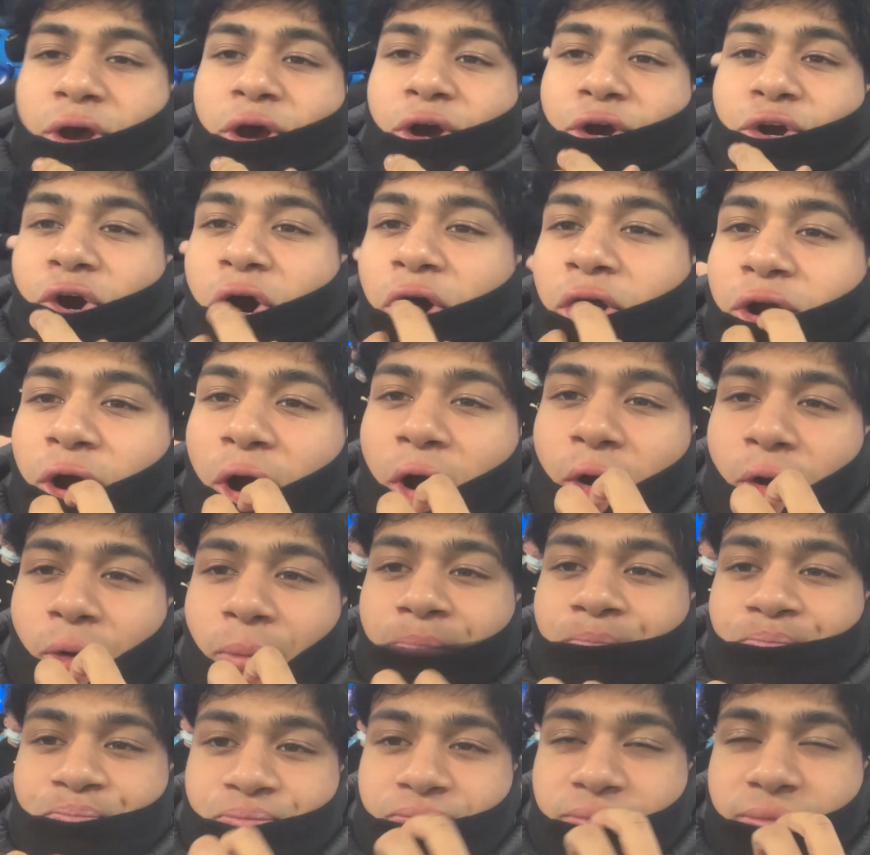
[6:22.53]
Good goal.
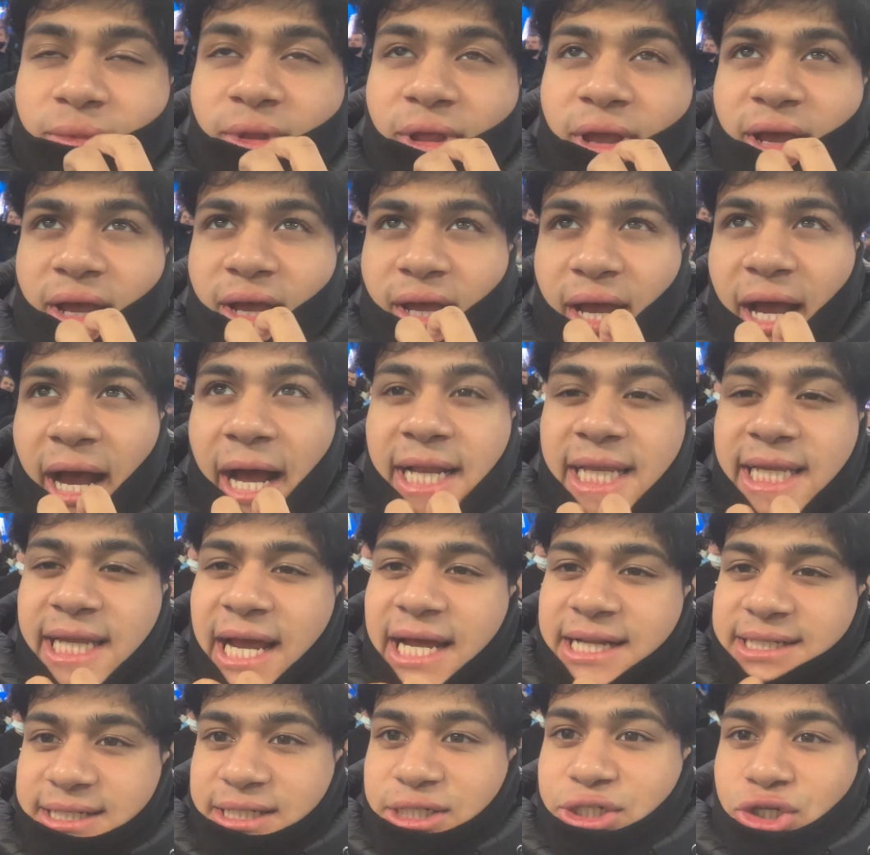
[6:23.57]
And
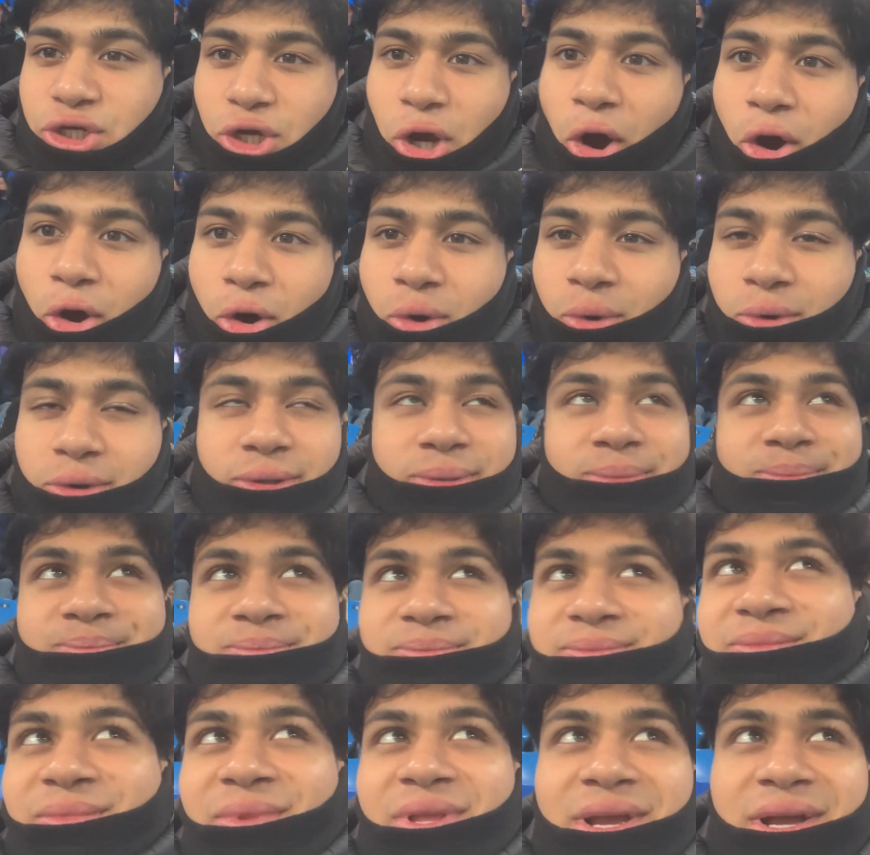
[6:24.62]
yes, it's
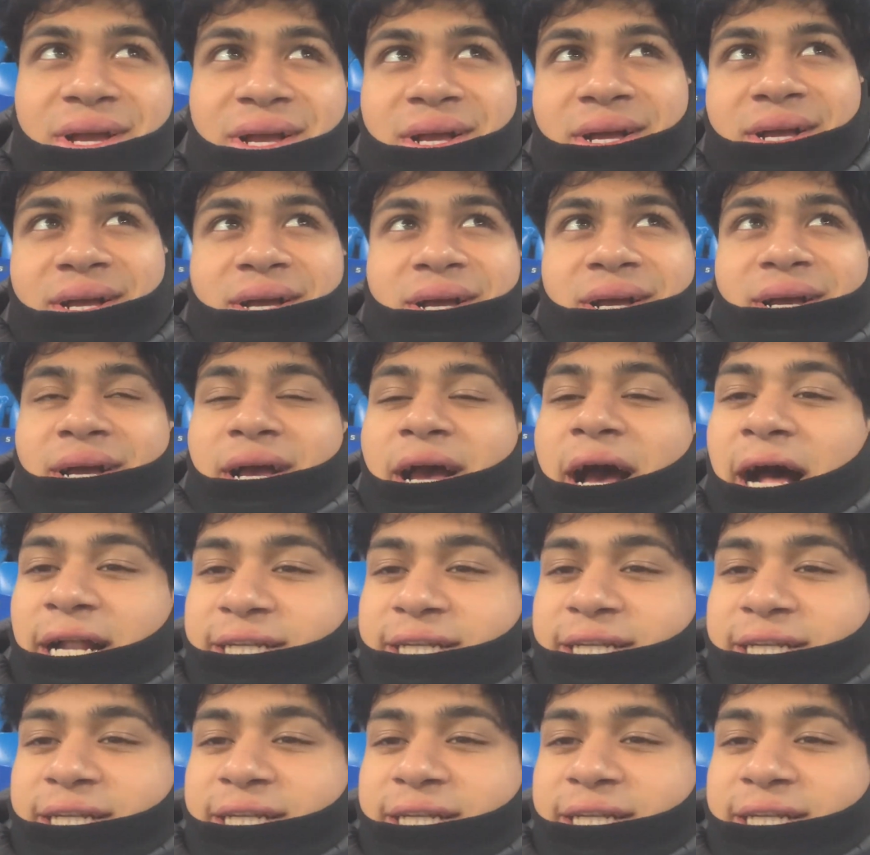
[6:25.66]
cold.